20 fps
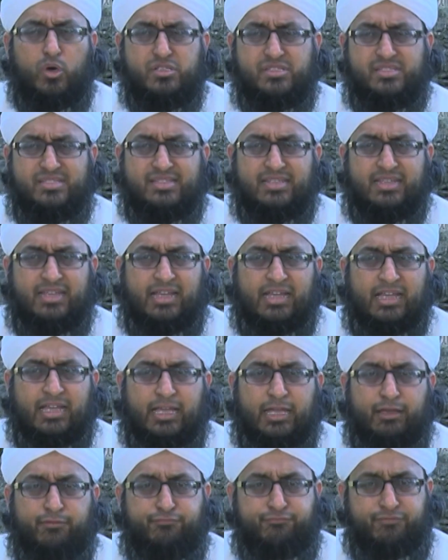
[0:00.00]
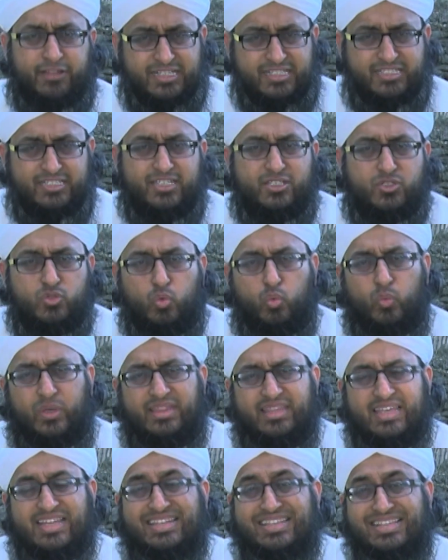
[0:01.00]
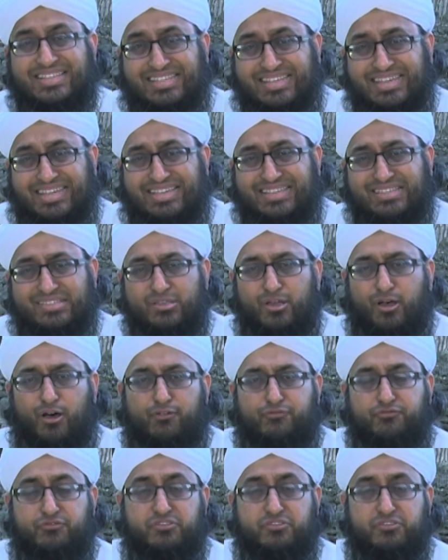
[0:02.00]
was afflicted with a disease of